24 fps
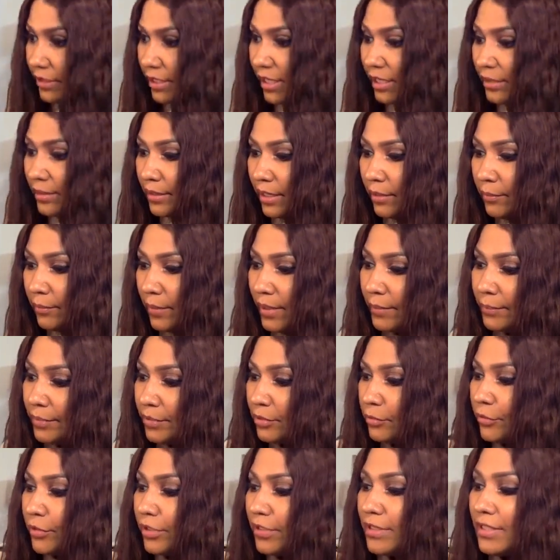I might
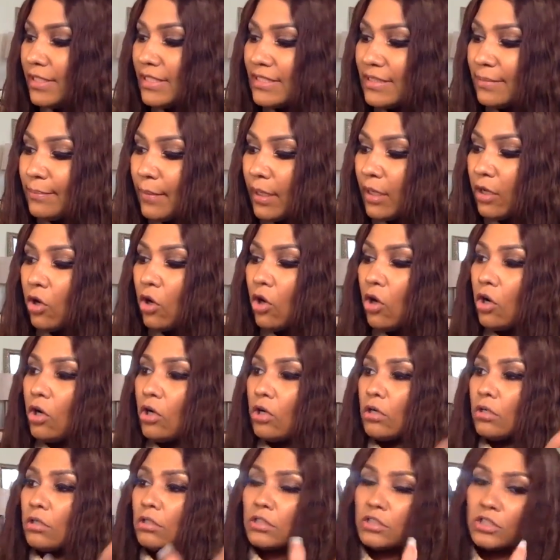put one of these in my
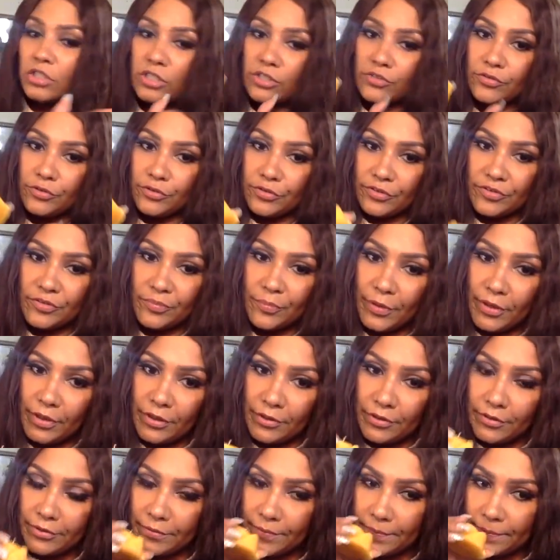car just for the
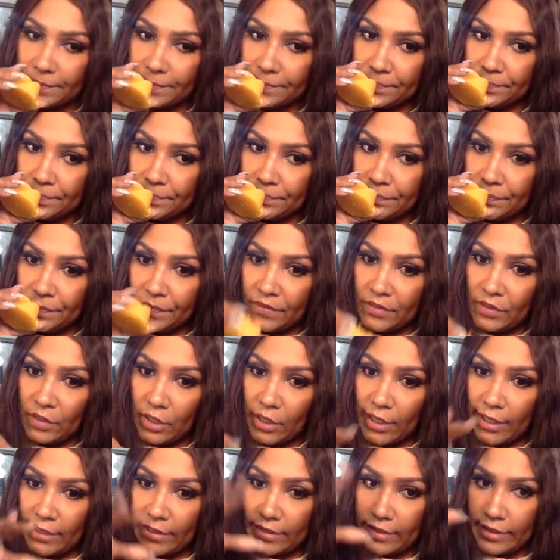smell to
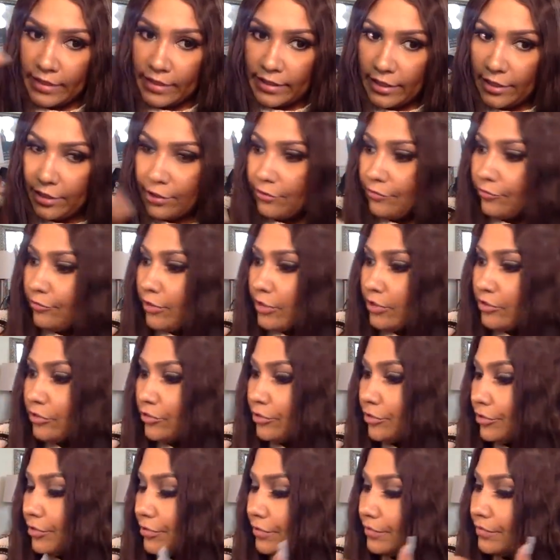act like an air
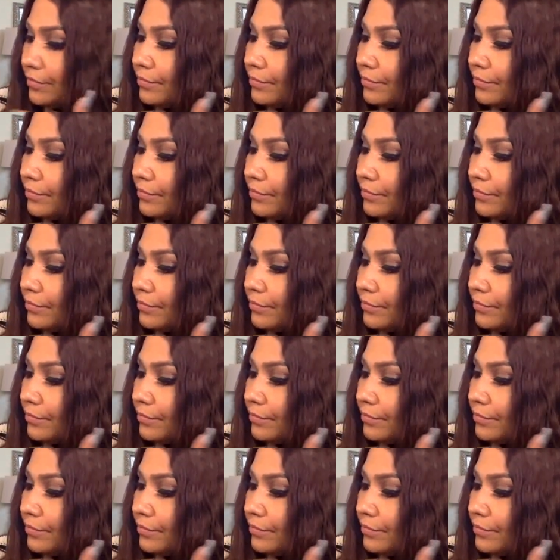freshener.